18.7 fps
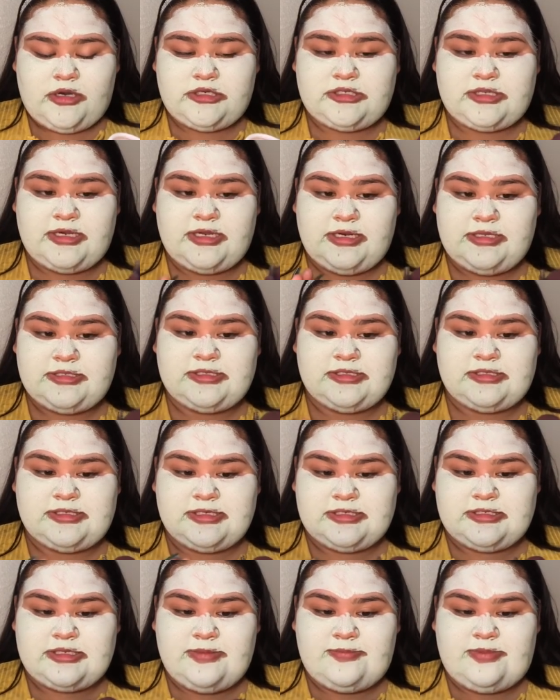and it is a
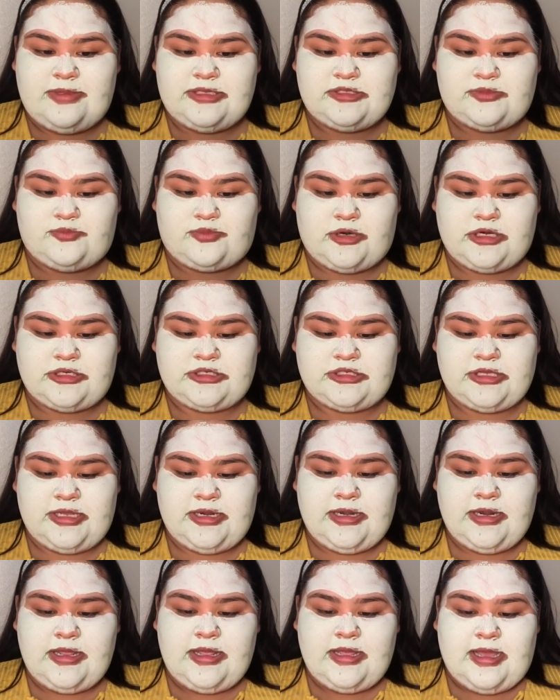16 piece brush
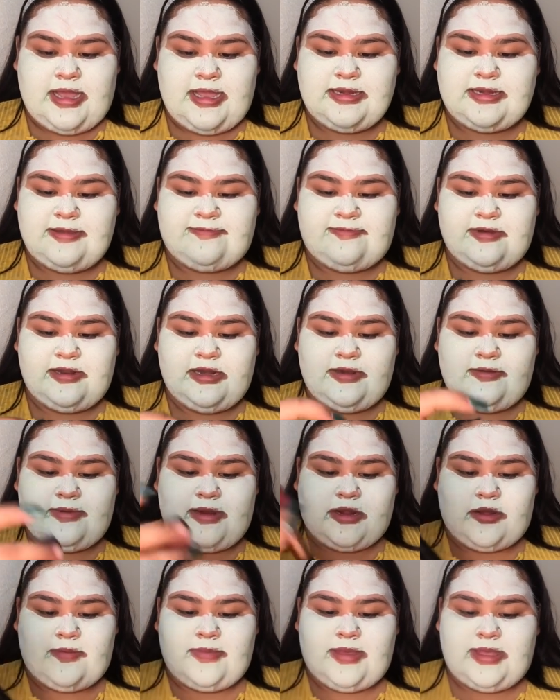set. I definitely
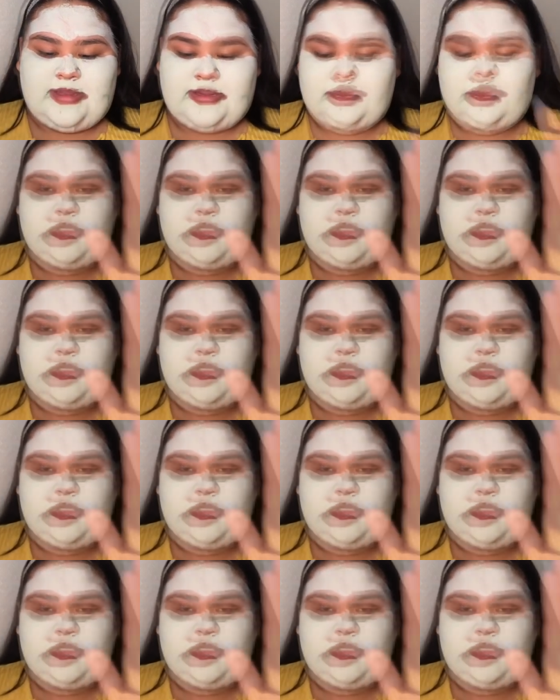recommend.